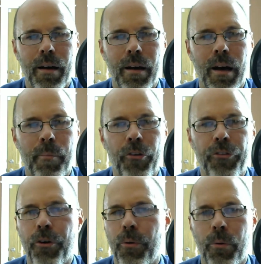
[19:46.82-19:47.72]
I'm
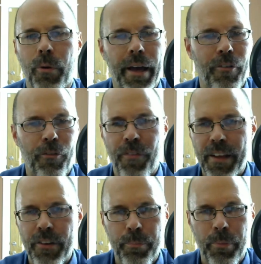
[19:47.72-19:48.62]
also have a
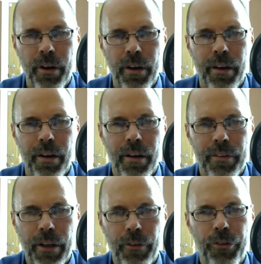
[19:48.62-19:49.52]
Facebook.
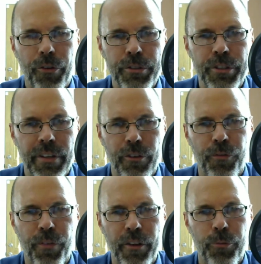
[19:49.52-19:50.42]
Sound Solutions has
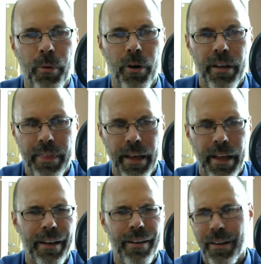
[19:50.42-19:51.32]
Facebook
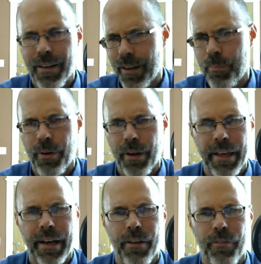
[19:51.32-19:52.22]
that I'll probably
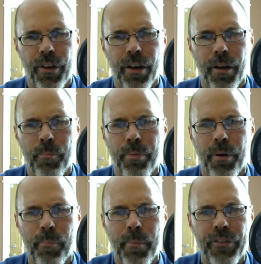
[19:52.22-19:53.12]
get it if you
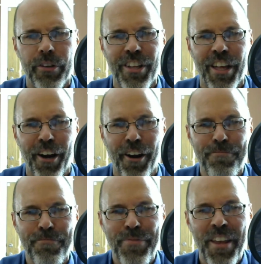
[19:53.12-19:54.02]
put a message there.
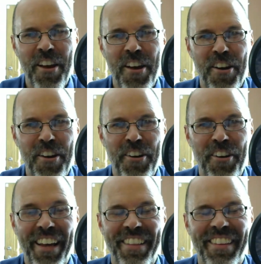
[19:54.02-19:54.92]
All
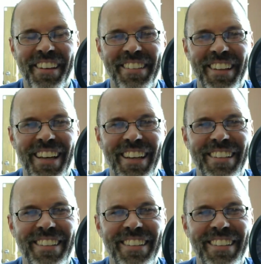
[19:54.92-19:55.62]
right, thanks a lot.